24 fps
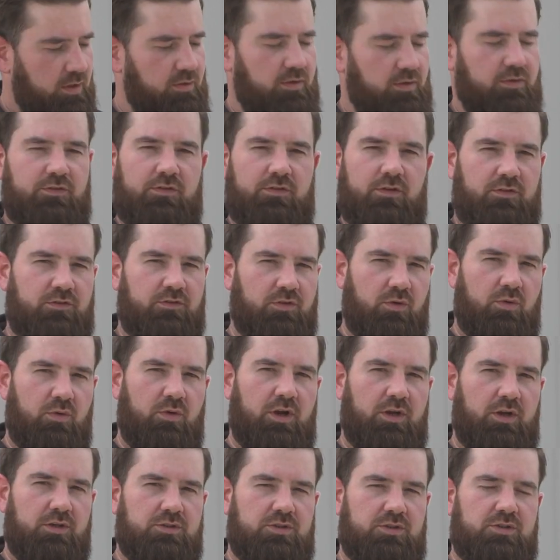This is a
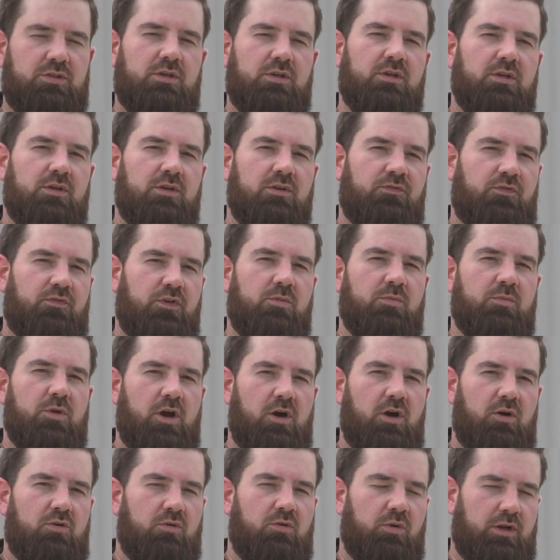2-inch
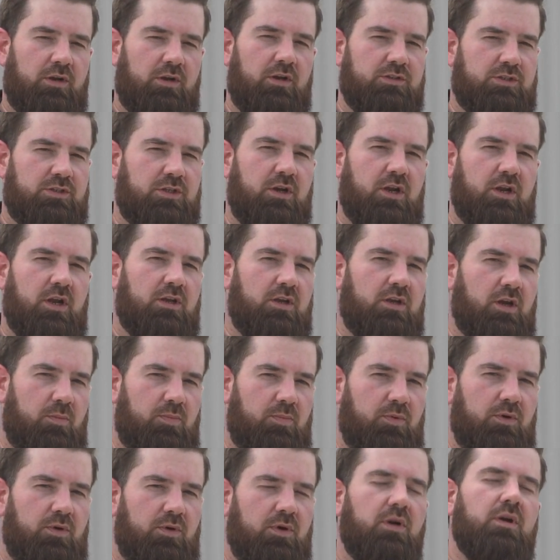female quick disconnect
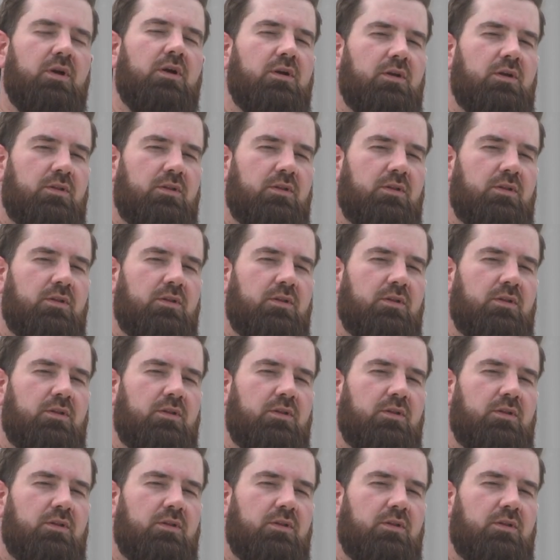coupler